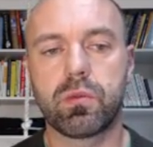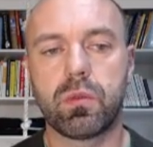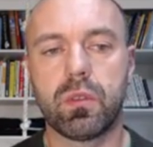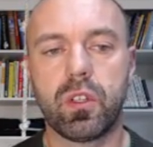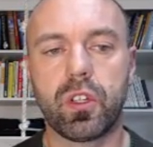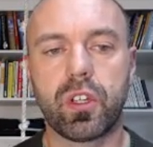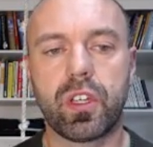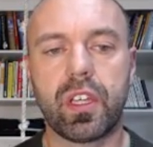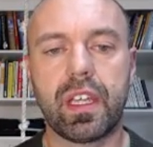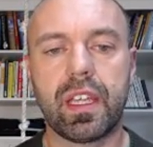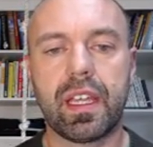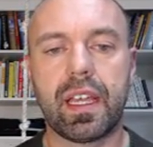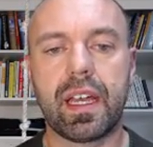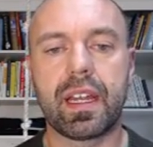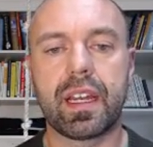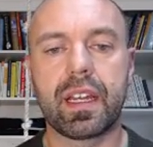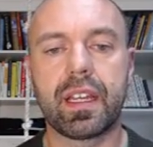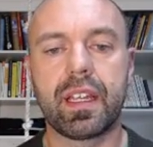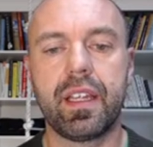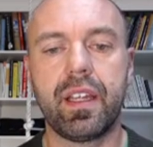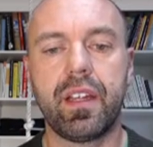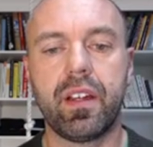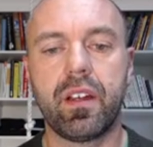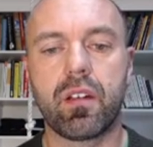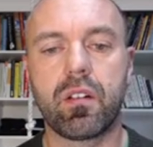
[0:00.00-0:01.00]
we're looking at
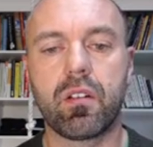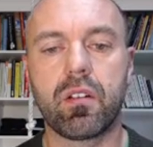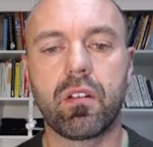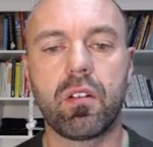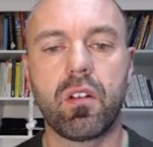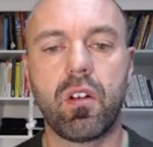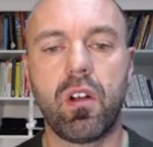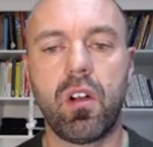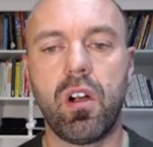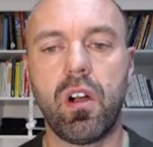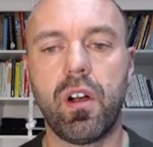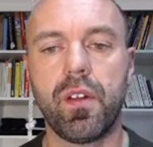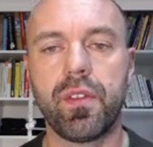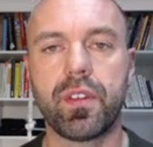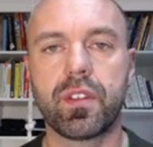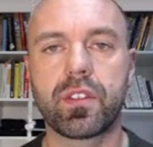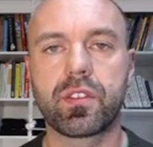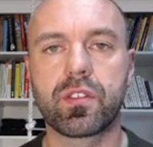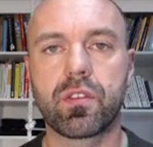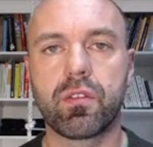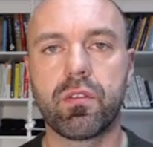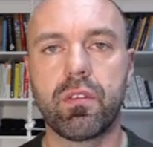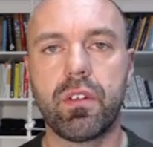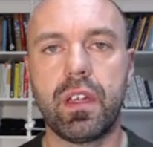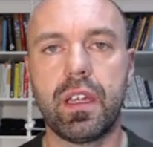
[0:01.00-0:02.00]
it here on the
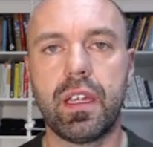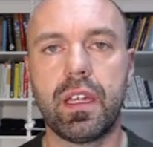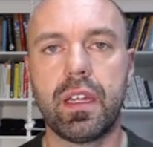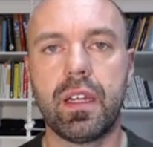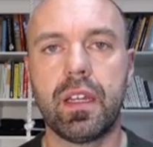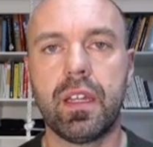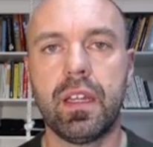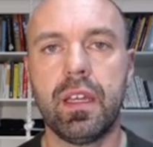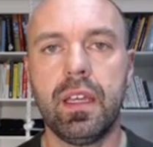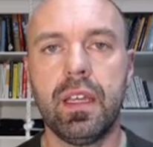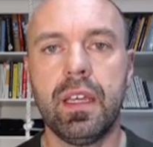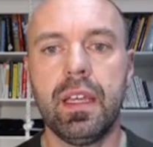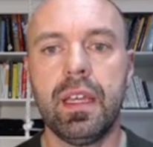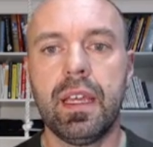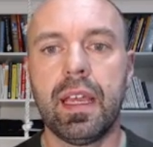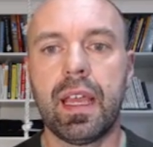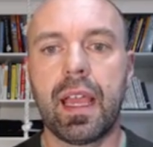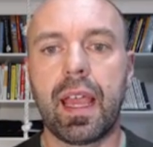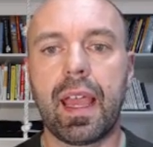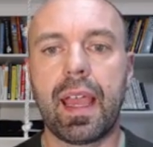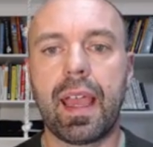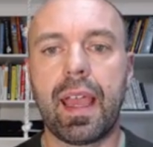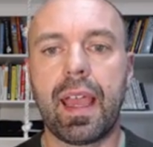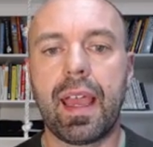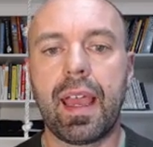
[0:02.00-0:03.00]
screen.
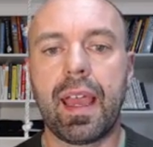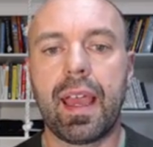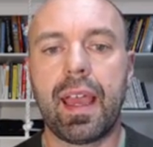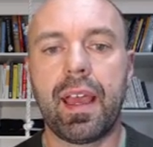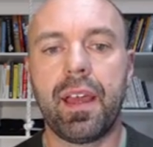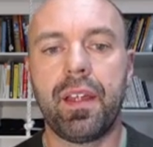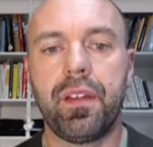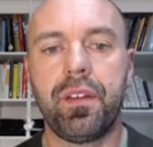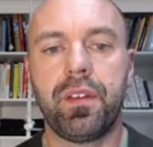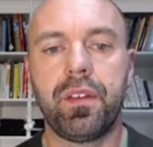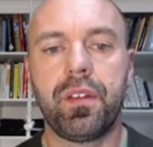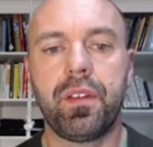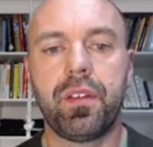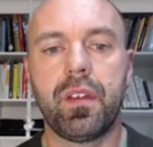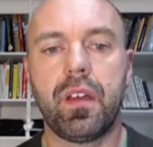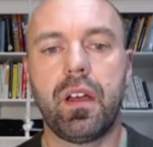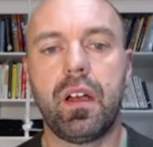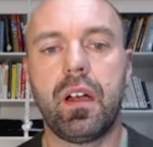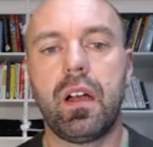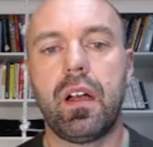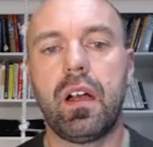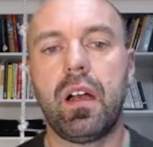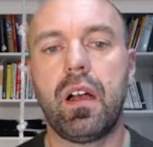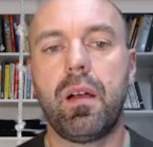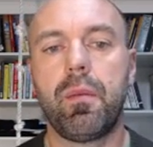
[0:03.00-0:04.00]
And
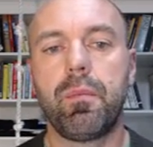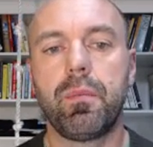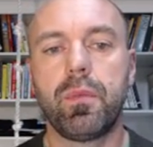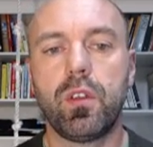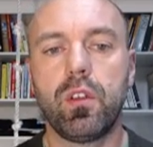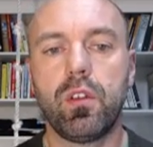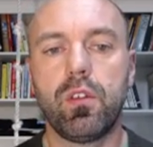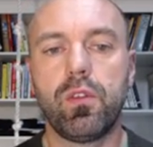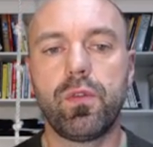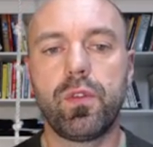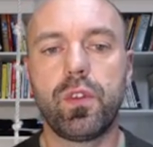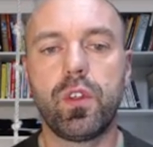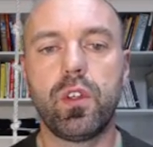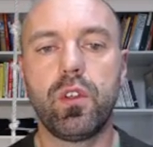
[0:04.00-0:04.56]
um, you've